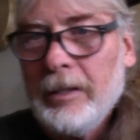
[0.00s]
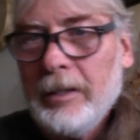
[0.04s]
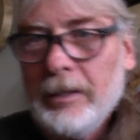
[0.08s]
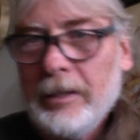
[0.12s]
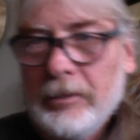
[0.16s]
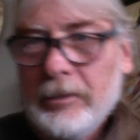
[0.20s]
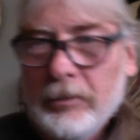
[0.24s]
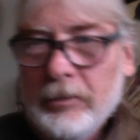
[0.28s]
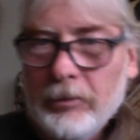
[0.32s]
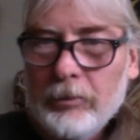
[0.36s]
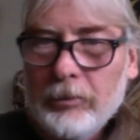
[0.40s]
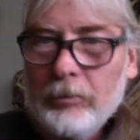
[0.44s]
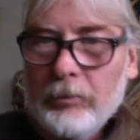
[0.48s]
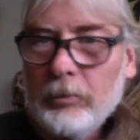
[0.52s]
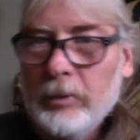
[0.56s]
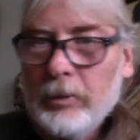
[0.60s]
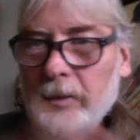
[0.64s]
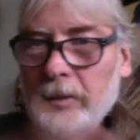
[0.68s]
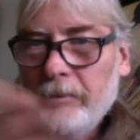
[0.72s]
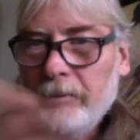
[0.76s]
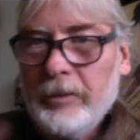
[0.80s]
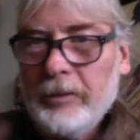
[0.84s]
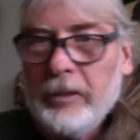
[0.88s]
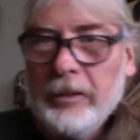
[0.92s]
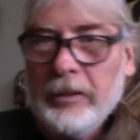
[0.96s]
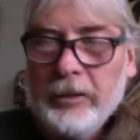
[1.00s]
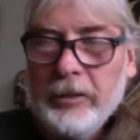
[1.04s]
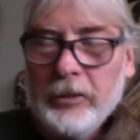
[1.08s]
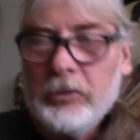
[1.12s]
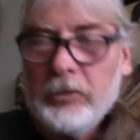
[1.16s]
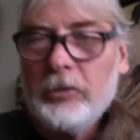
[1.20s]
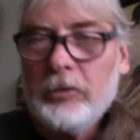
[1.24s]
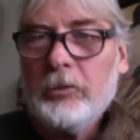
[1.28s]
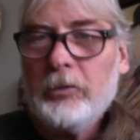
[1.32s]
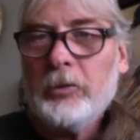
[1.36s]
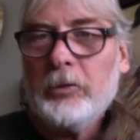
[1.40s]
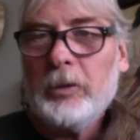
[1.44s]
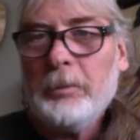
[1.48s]
It's a story of the
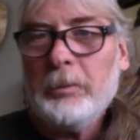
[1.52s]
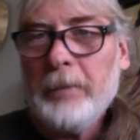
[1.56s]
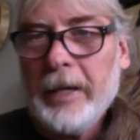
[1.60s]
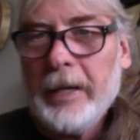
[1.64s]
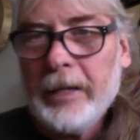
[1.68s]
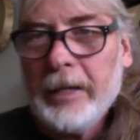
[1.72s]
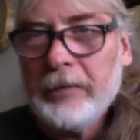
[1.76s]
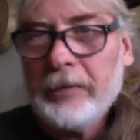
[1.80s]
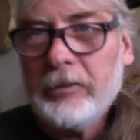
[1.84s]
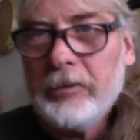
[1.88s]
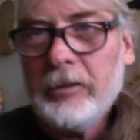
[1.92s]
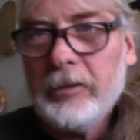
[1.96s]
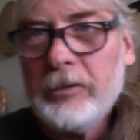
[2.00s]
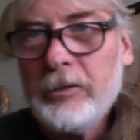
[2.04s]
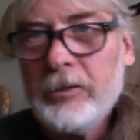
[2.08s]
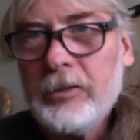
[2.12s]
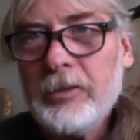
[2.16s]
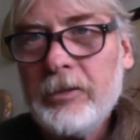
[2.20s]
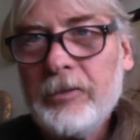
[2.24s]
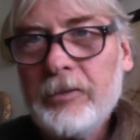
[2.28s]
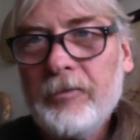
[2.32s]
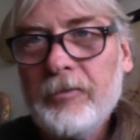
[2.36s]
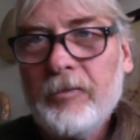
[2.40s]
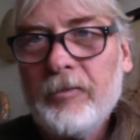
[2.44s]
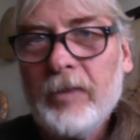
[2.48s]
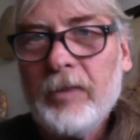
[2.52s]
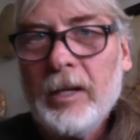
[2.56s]
initiatory passage.